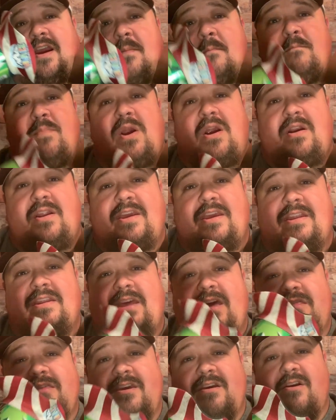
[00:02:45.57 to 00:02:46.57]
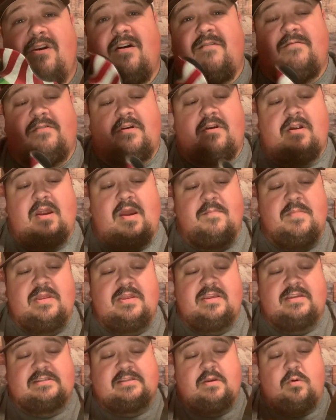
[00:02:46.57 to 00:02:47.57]
can barely get that thing off of there. I mean,
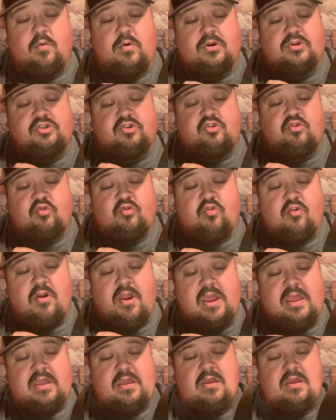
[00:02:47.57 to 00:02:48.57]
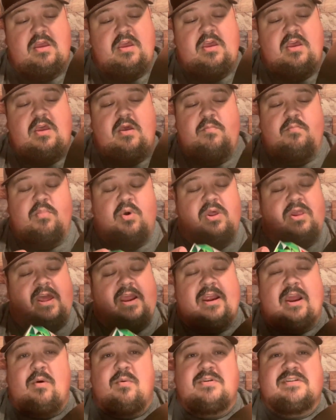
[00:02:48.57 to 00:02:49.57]
this thing works great. But
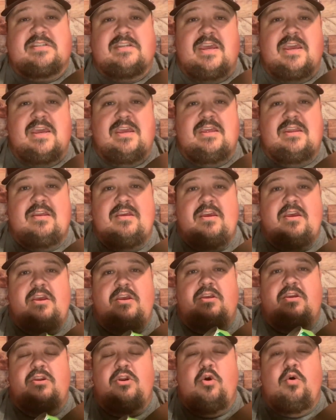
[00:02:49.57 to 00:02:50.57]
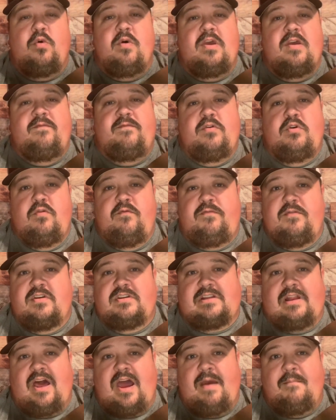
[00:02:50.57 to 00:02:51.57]
like I was saying, you know, if you
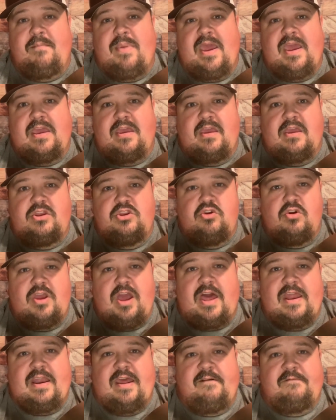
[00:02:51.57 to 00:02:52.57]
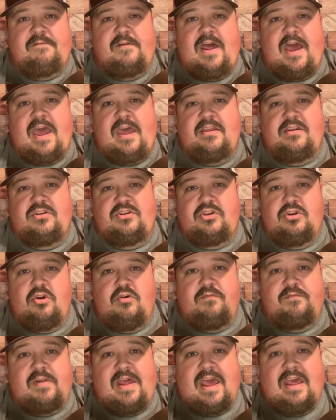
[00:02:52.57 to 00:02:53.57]
fish live bait and you got that flat, you know,
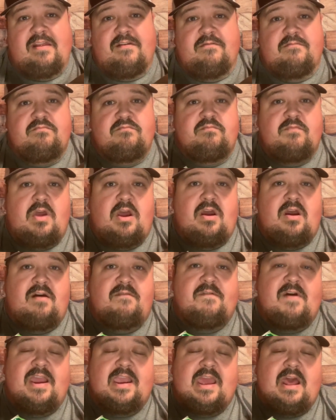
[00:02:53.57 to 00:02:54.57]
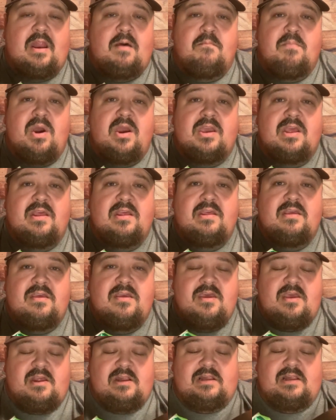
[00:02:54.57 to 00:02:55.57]
flat 5-gallon bucket
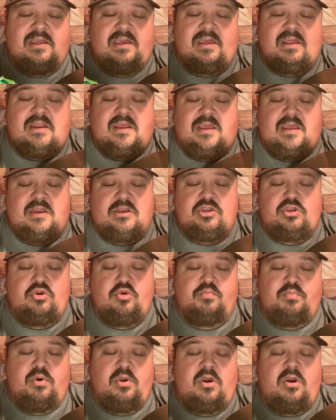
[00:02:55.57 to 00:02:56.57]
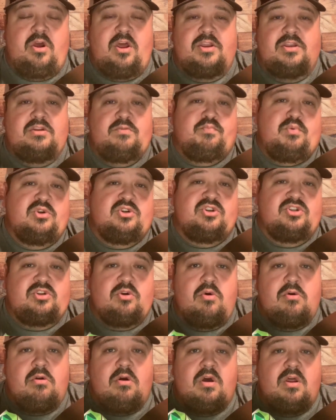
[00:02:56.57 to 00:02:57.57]
lid, and you put it on, put your
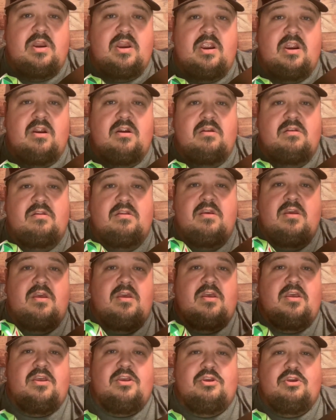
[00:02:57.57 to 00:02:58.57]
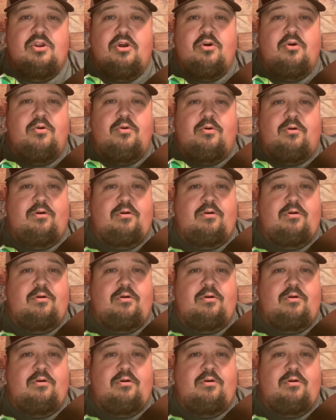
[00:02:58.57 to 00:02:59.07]
soda on there, and you know,